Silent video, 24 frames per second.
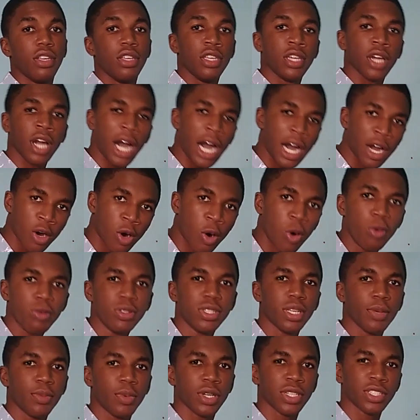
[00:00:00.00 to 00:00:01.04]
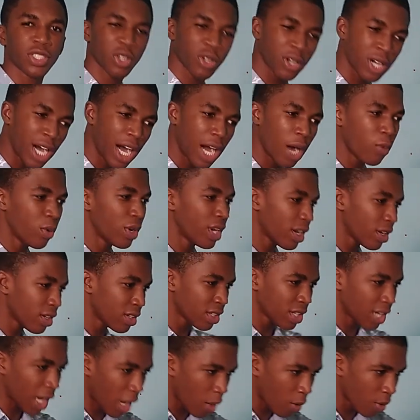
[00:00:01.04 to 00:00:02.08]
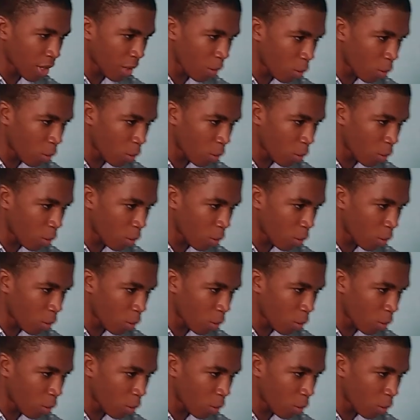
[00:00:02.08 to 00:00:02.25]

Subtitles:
You're accountable. So God would